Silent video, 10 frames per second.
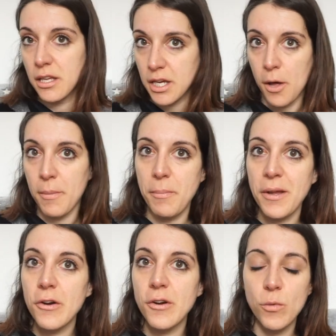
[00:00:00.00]
got my
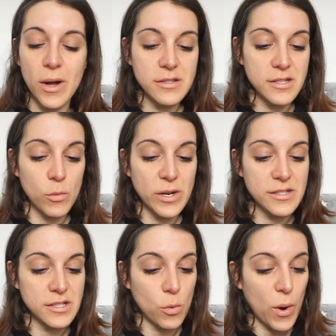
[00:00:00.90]
period whilst I
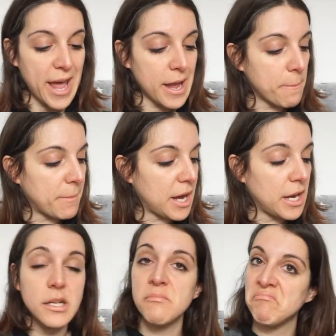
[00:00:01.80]
was away, but
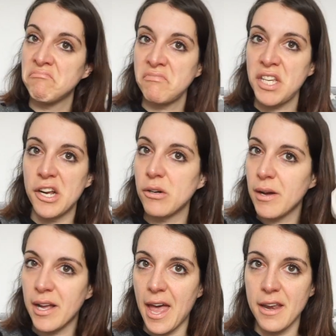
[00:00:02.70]
you know,
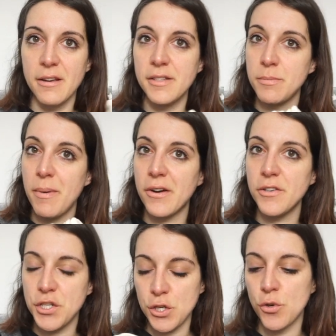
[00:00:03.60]
again, it's better
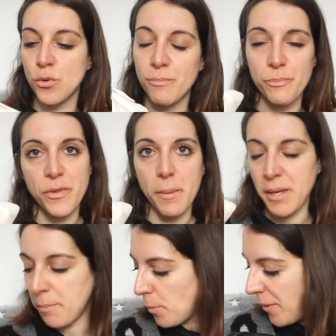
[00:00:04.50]
to
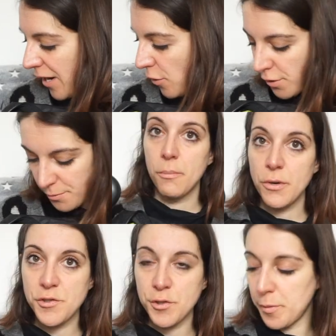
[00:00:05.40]
be prepared.
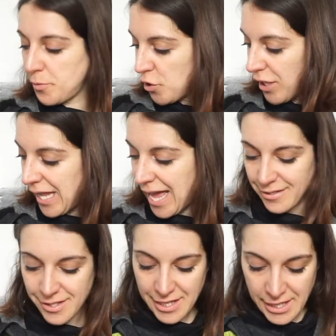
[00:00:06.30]
Prescription
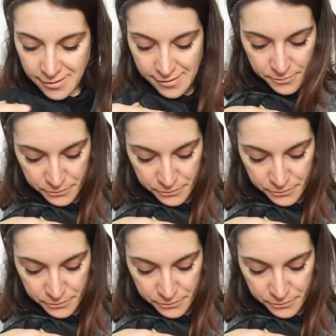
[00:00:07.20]
glasses,